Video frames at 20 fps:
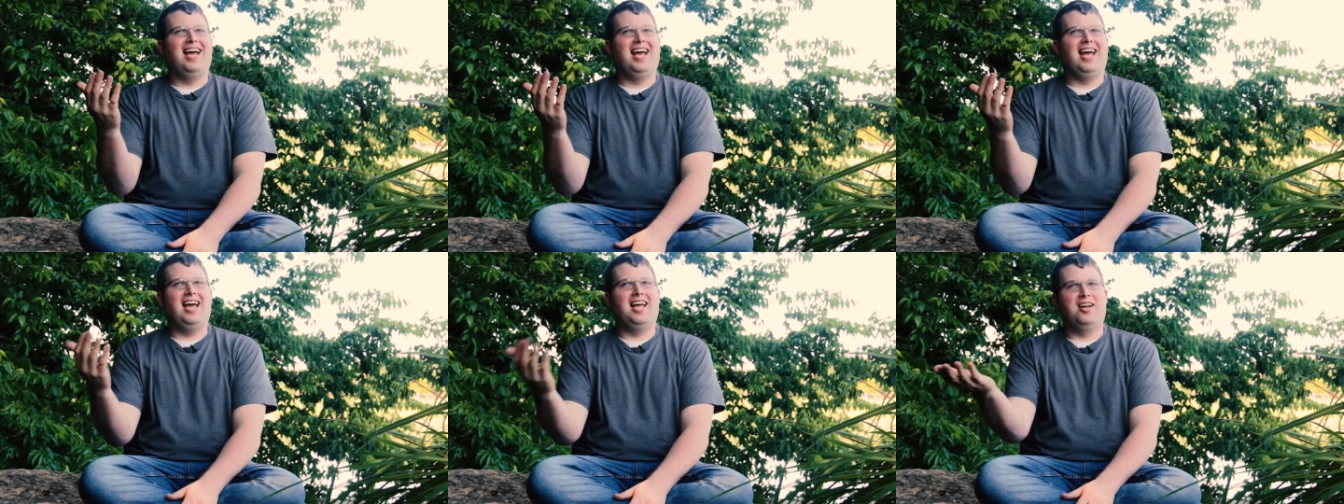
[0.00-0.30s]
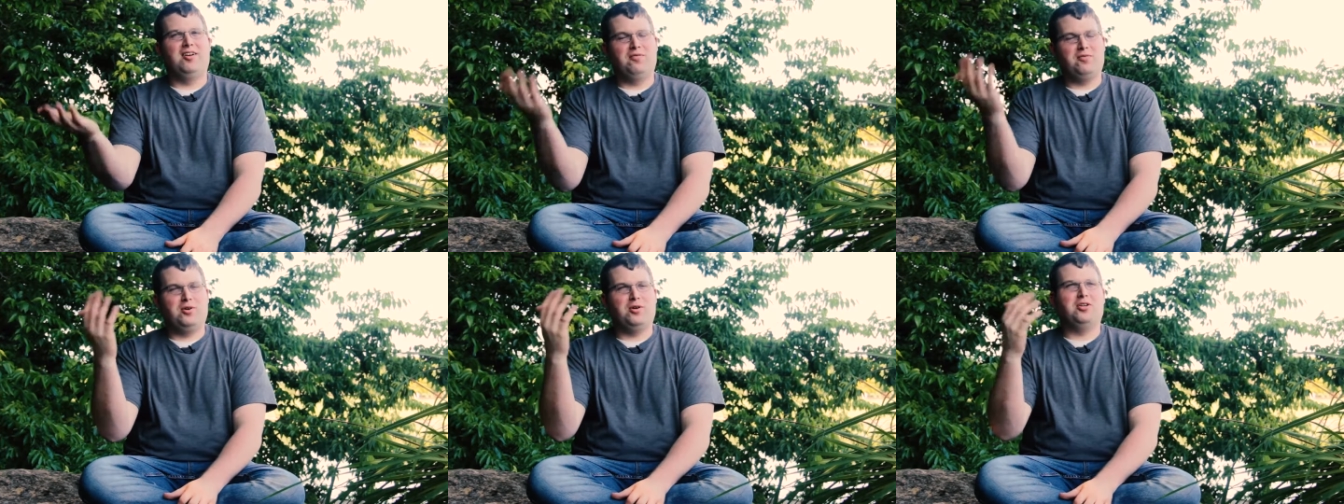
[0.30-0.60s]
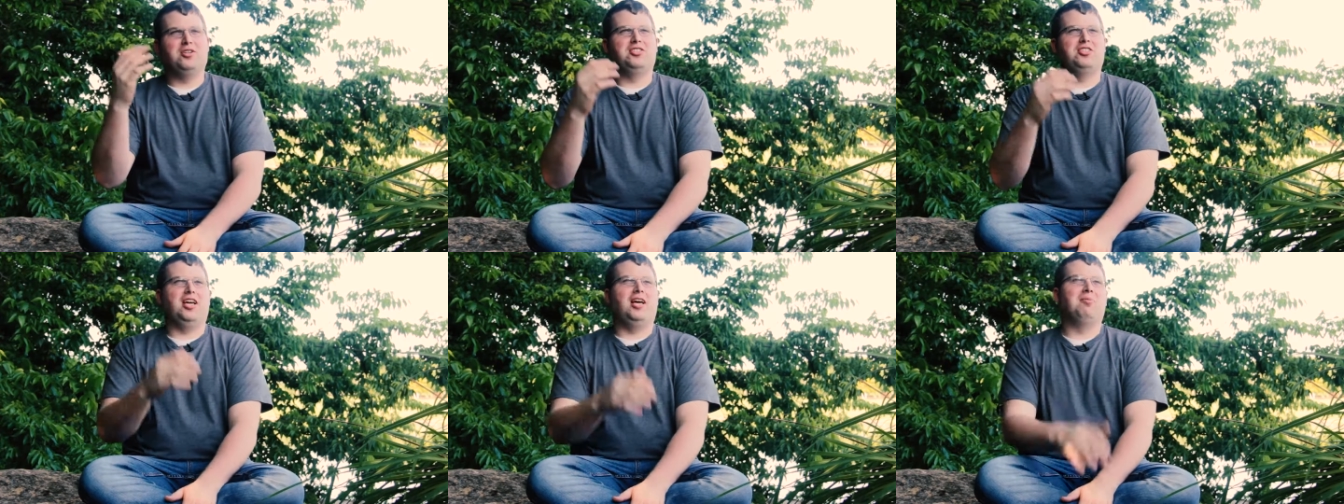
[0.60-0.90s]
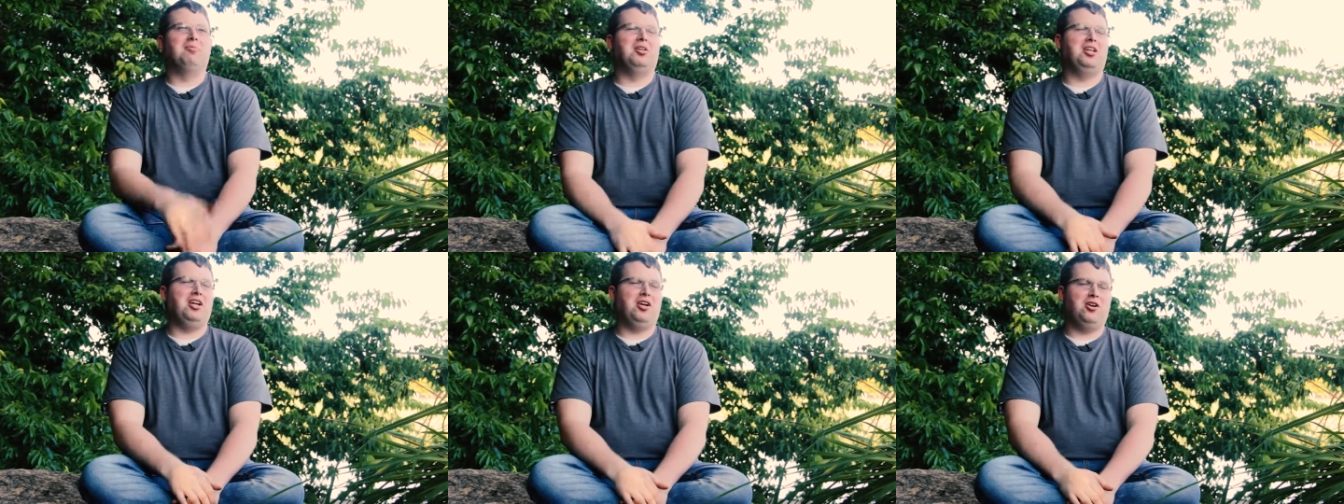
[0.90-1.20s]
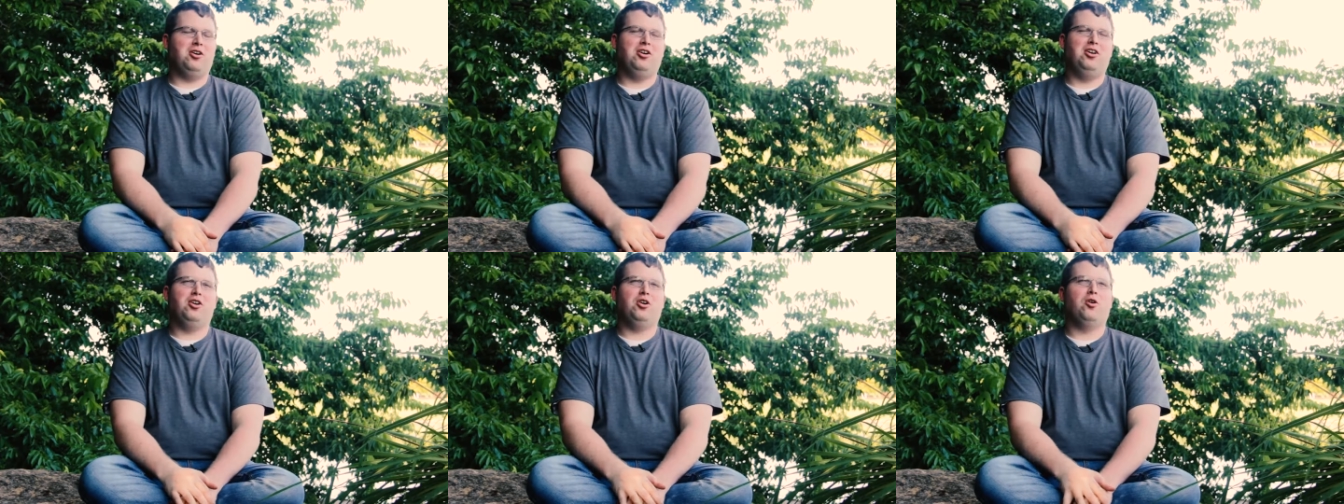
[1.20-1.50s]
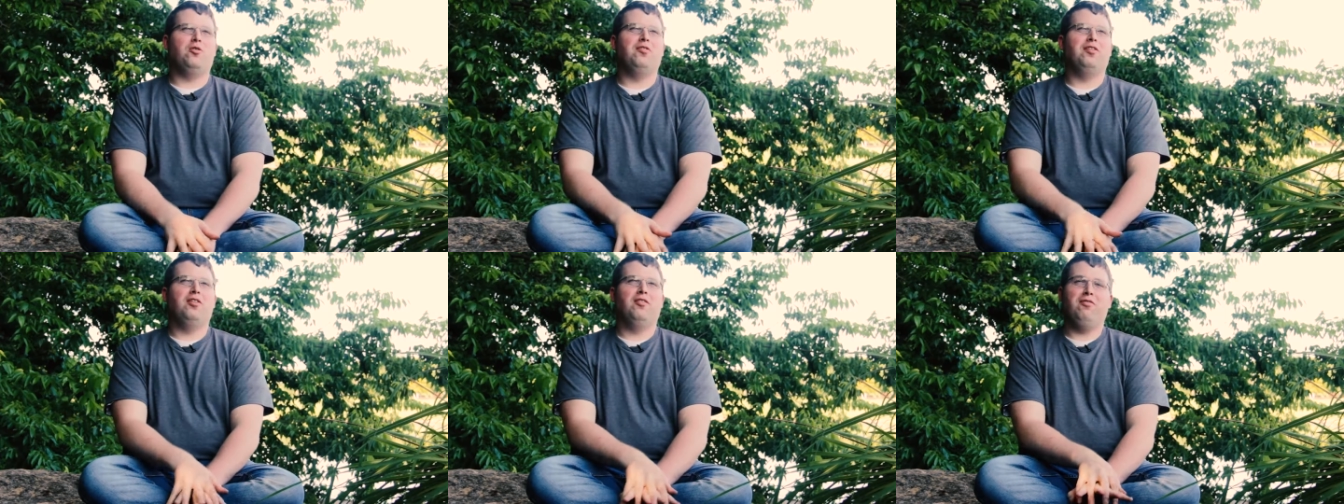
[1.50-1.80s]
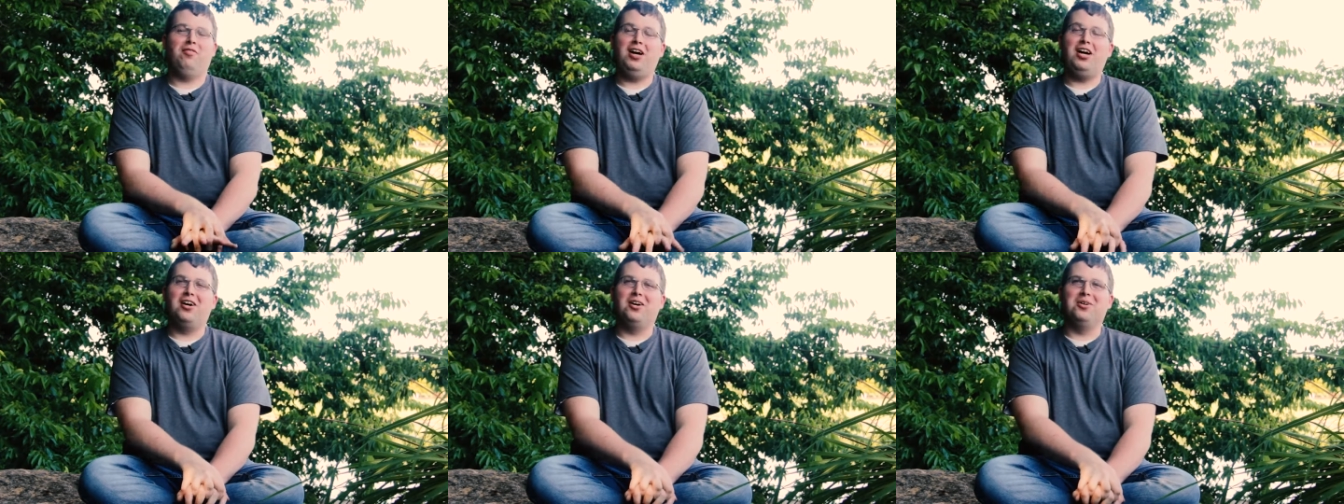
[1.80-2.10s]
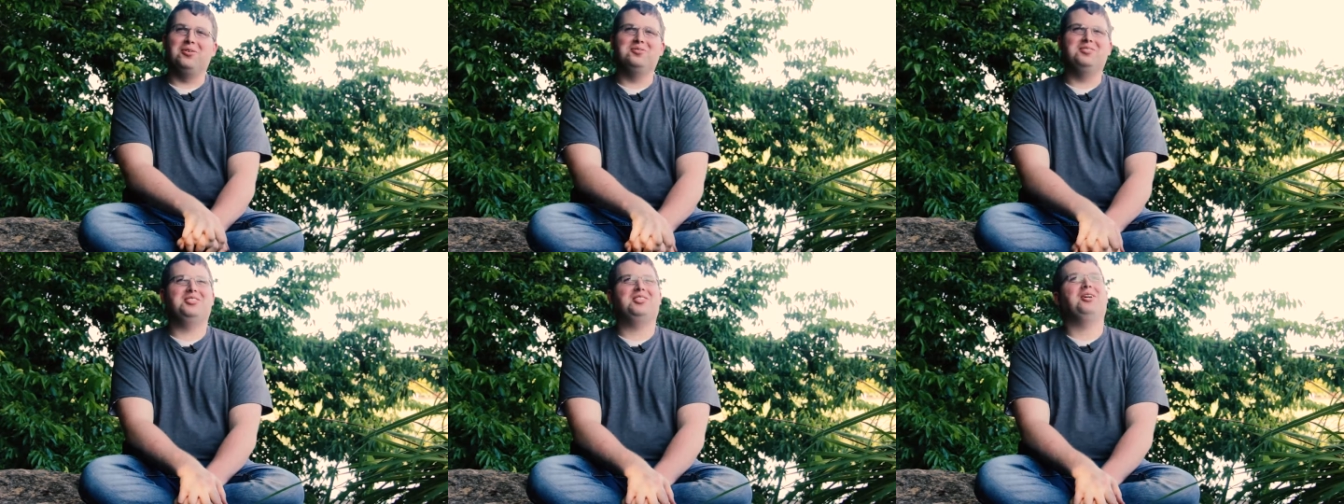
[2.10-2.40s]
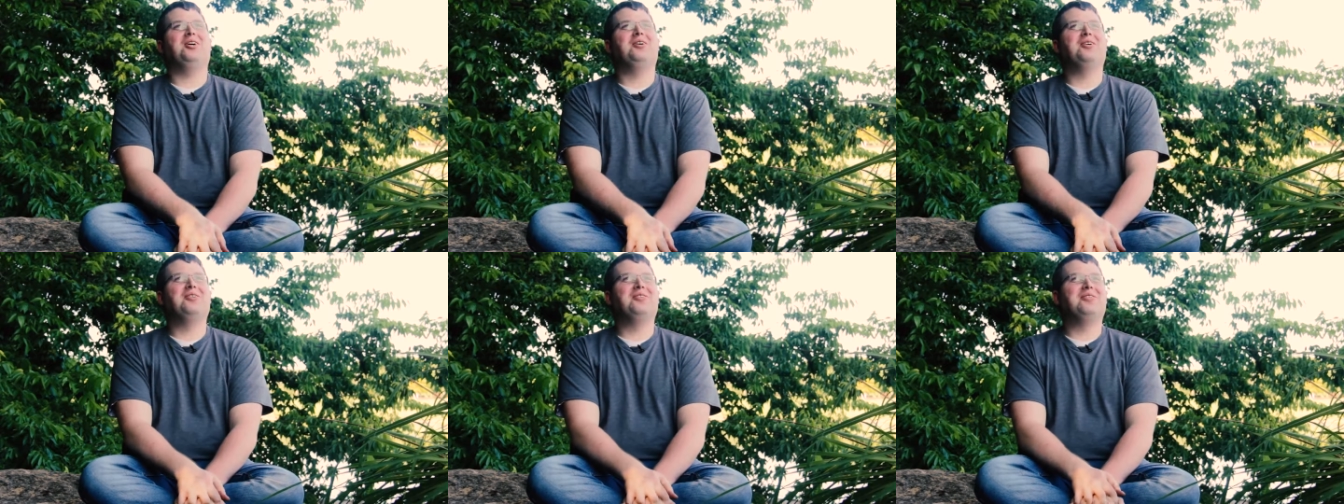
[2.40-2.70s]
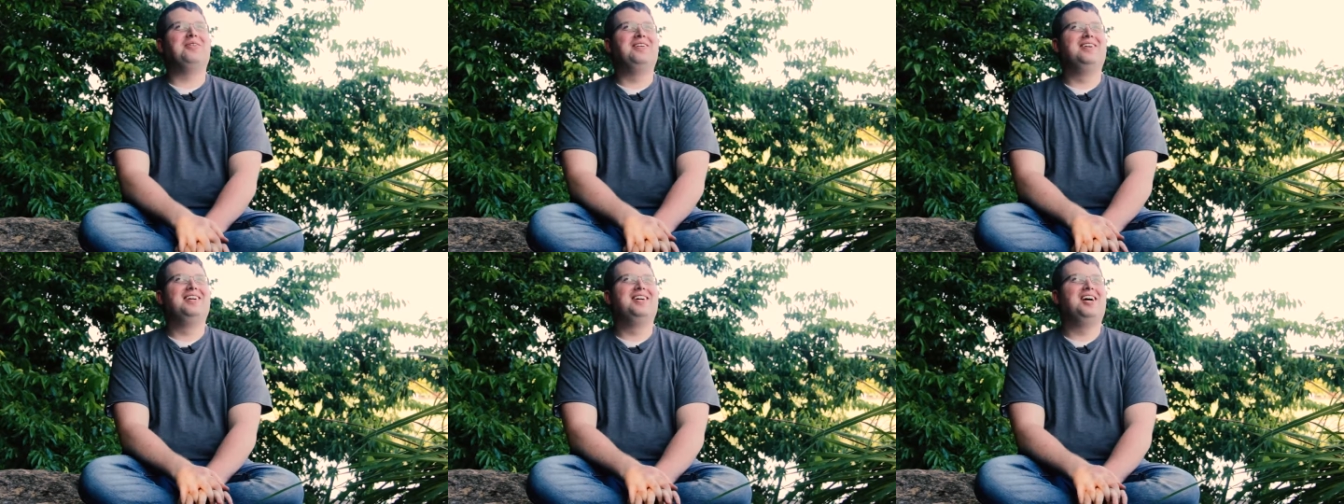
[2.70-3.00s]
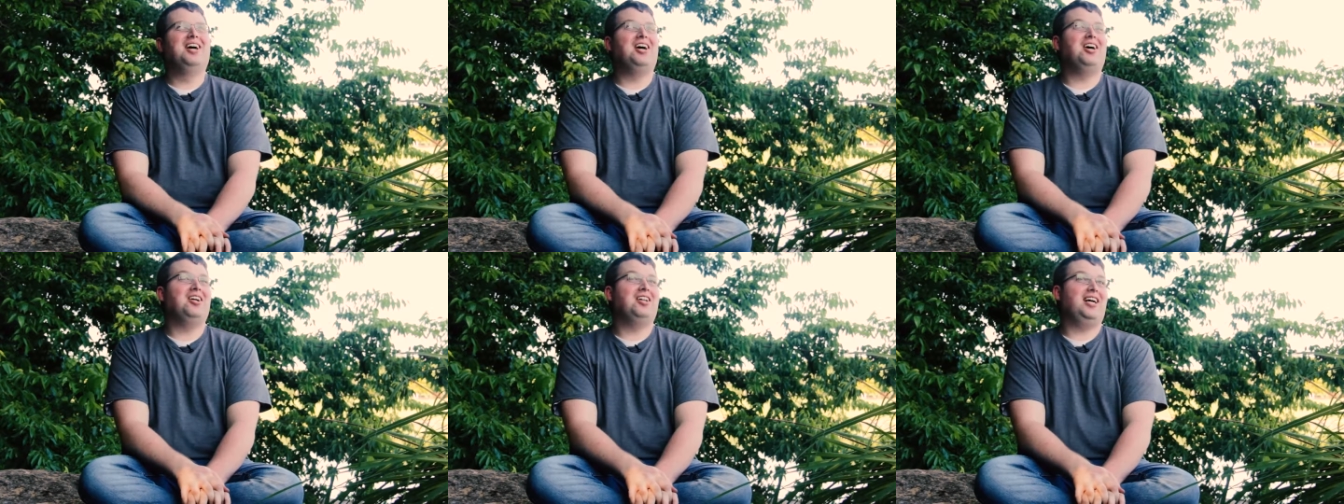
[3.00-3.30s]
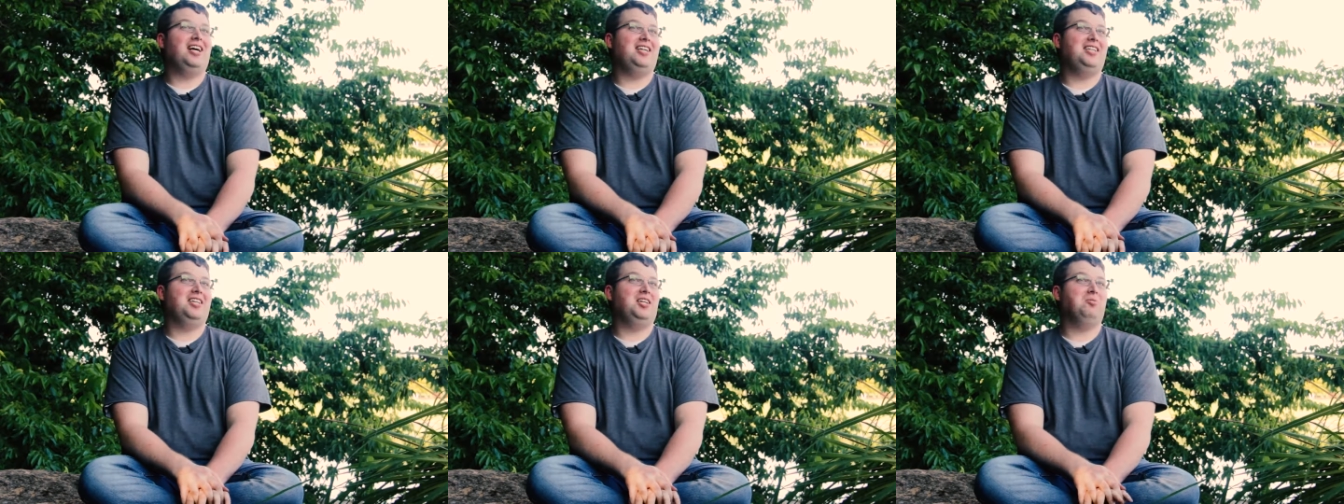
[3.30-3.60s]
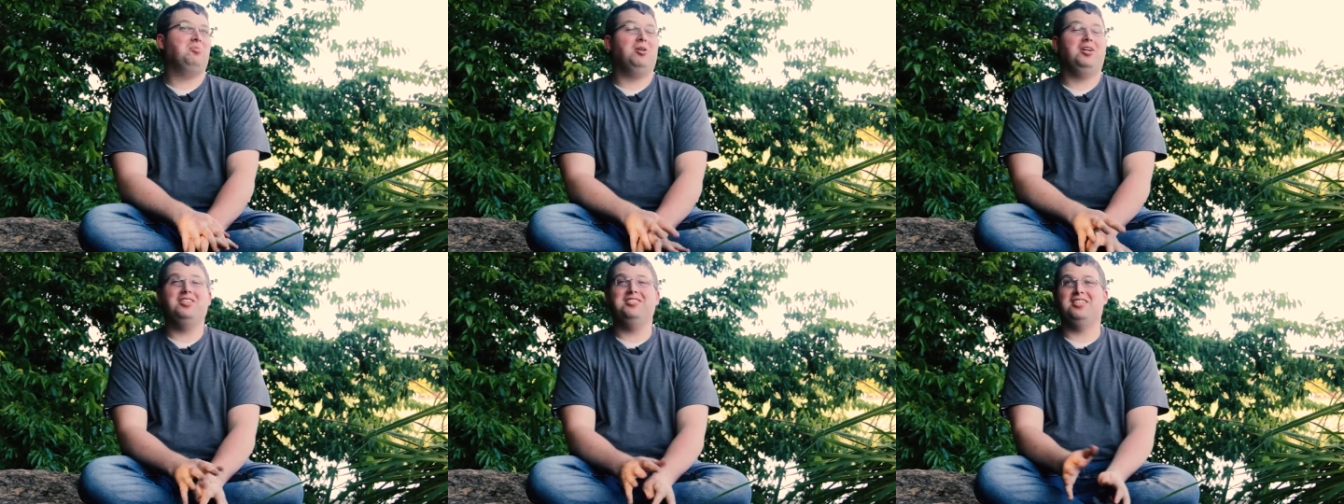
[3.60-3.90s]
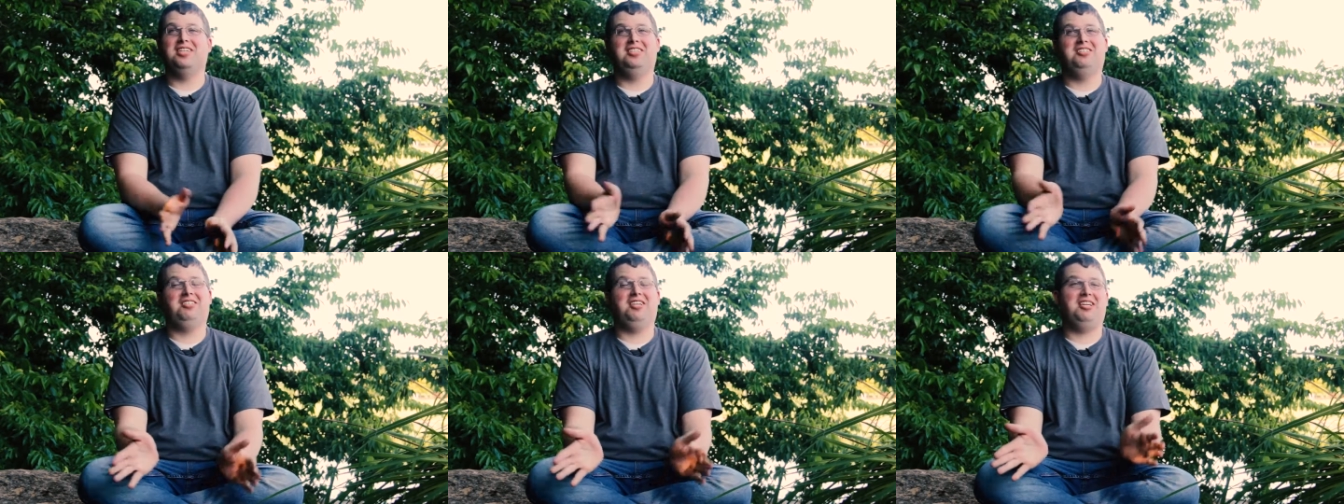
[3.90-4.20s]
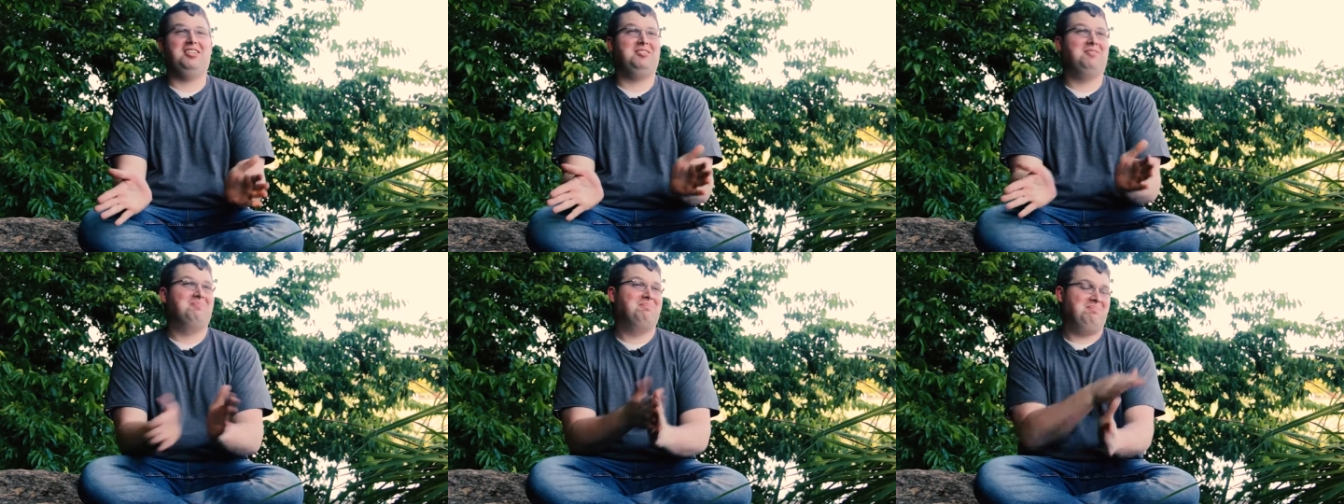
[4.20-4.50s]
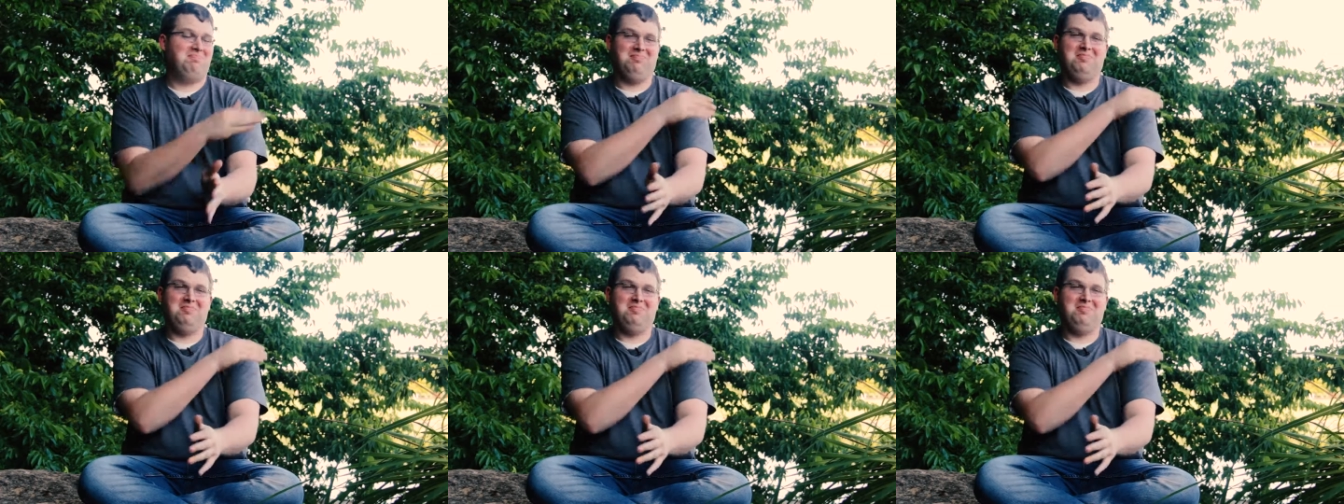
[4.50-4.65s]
And of course, Emily heard it over the phone, so all I did was I says,